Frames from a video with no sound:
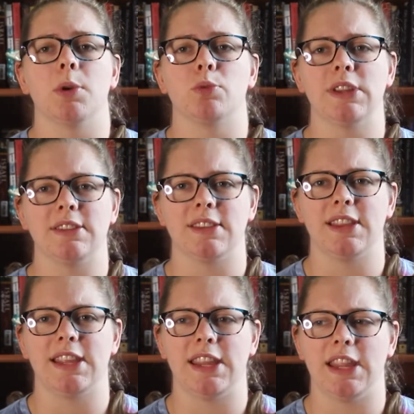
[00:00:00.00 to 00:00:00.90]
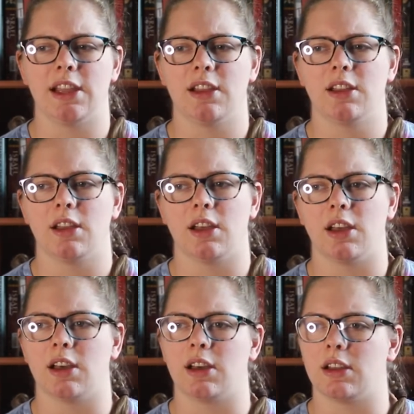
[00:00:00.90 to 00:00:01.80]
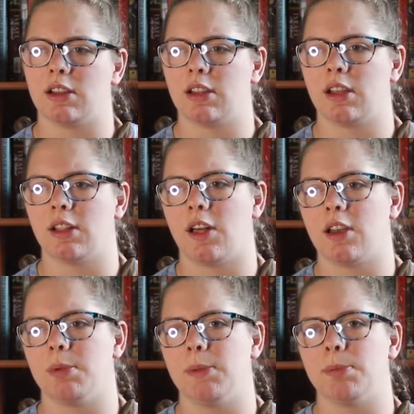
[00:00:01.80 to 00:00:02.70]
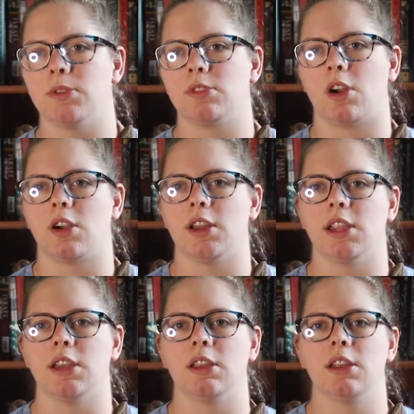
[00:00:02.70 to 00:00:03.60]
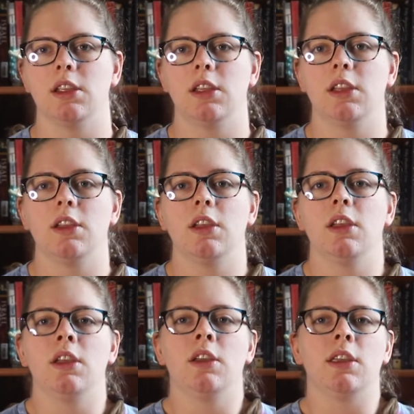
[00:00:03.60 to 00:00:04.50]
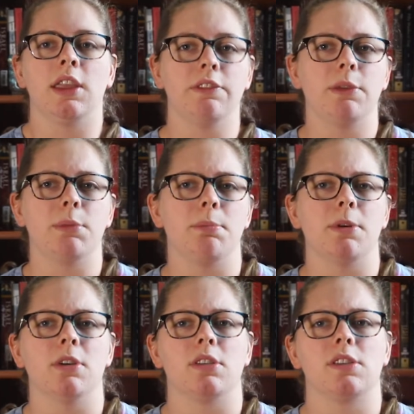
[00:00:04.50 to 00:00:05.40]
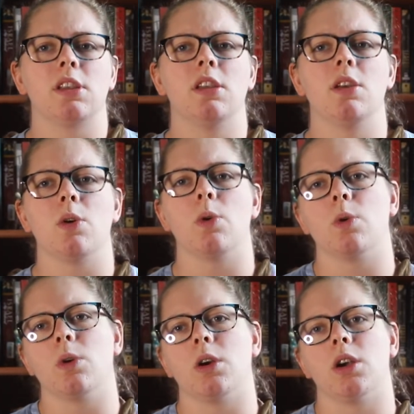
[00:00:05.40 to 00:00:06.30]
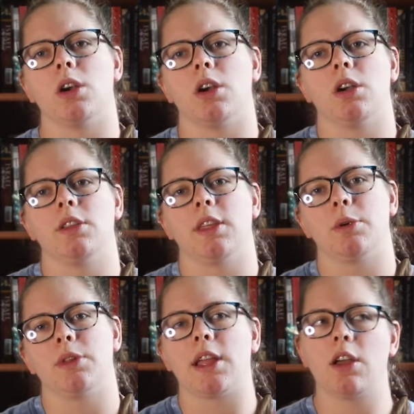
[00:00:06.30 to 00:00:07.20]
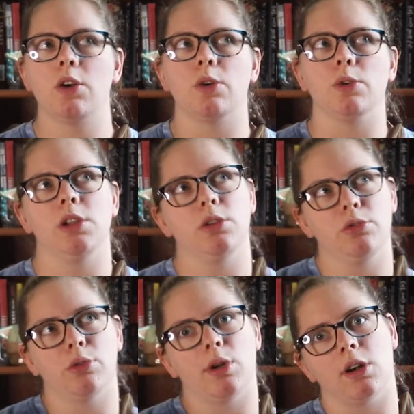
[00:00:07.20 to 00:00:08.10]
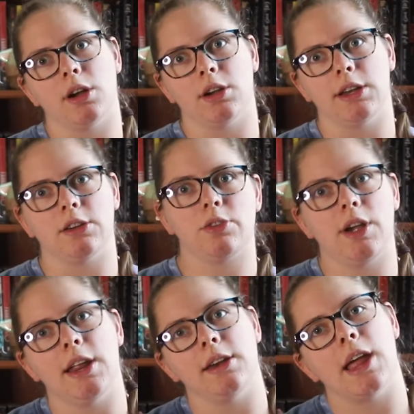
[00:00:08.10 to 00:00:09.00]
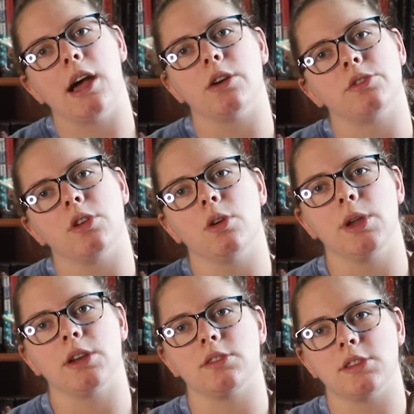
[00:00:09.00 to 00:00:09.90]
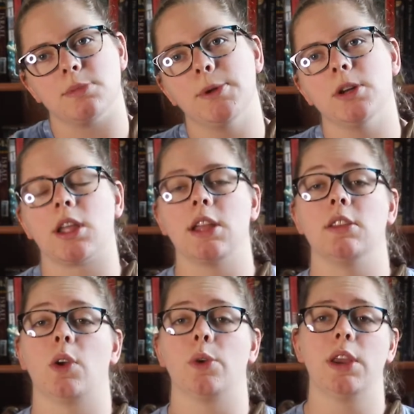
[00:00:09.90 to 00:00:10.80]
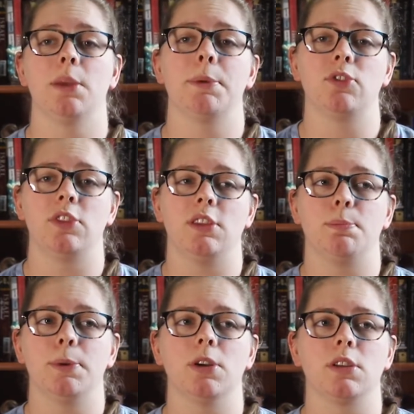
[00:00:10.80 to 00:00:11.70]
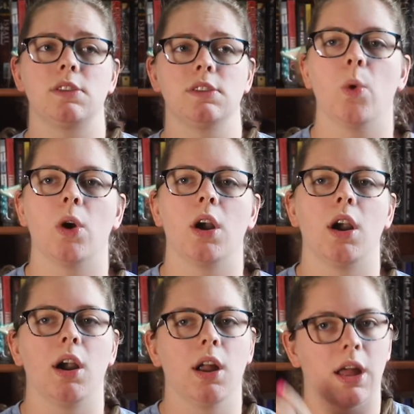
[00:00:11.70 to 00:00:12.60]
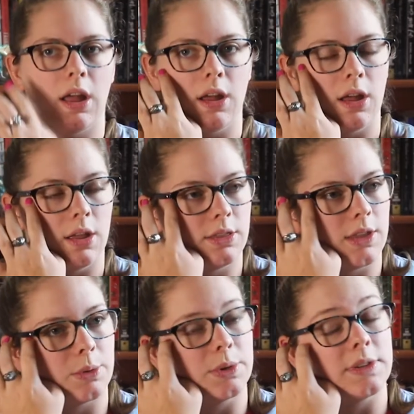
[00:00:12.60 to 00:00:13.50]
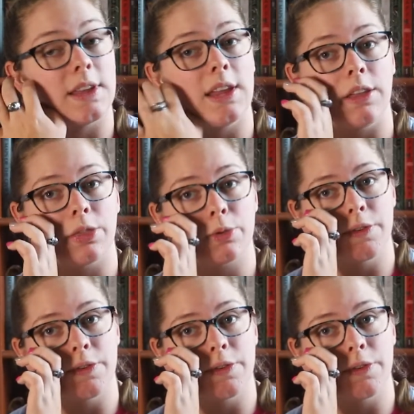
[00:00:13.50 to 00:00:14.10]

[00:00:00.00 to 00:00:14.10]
Recently a lot of people started giving me books, or they were like, oh, you are into reading now, so here's this book. And so I would get a bunch of these books, or there was a